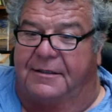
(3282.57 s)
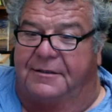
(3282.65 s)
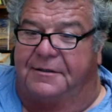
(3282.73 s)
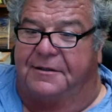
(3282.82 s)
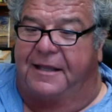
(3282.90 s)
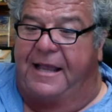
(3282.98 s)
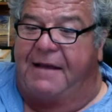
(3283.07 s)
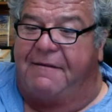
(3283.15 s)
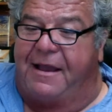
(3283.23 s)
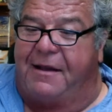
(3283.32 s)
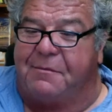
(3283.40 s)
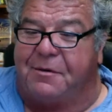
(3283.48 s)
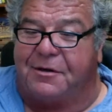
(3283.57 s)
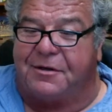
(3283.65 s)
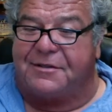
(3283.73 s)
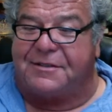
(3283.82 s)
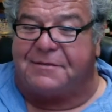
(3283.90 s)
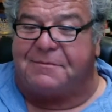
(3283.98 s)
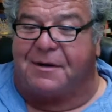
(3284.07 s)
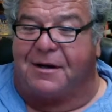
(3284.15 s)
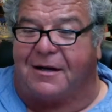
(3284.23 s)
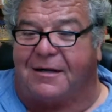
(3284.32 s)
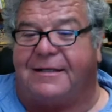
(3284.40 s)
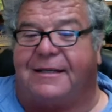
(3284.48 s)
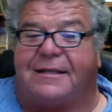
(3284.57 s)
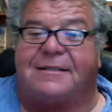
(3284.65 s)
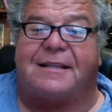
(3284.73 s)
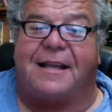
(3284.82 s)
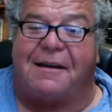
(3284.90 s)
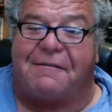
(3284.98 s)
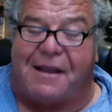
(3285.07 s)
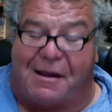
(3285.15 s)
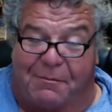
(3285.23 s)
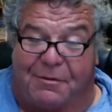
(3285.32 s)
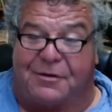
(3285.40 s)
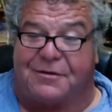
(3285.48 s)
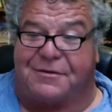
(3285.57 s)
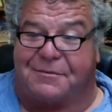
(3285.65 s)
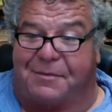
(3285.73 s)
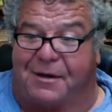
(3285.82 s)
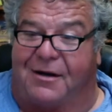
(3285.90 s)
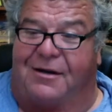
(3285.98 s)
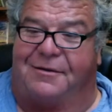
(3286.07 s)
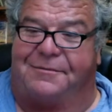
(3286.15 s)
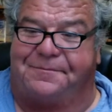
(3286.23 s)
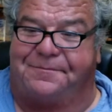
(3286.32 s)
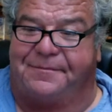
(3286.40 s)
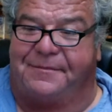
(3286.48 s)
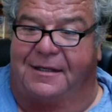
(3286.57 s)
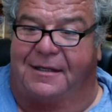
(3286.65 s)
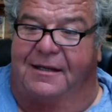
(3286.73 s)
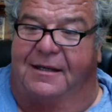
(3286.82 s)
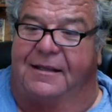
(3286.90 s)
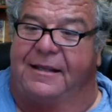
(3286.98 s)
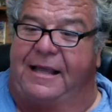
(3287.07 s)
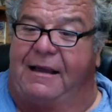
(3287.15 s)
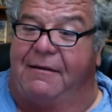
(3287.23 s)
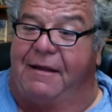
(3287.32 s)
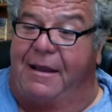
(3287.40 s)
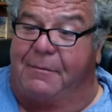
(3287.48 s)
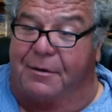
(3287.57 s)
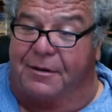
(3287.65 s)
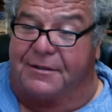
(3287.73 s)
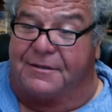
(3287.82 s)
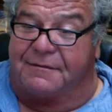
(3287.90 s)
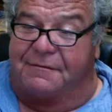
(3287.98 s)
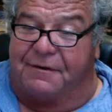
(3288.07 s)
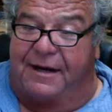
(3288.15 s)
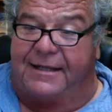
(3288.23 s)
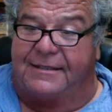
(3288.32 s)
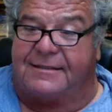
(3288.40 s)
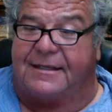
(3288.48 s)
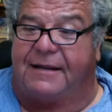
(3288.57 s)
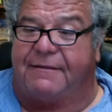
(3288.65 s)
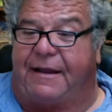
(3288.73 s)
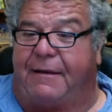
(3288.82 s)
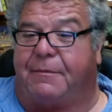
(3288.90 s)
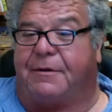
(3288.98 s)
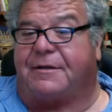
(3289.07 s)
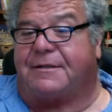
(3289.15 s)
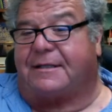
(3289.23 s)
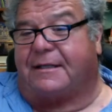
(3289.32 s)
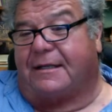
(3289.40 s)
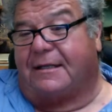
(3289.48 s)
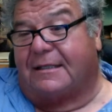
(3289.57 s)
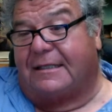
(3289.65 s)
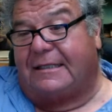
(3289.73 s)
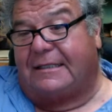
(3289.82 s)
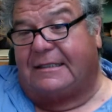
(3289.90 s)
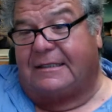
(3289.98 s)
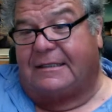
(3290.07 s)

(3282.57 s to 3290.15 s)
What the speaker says: do they have hamburgers in Baja? Yes, they have hamburgers in Baja. They have hamburgers in France. They have hamburgers in Italy.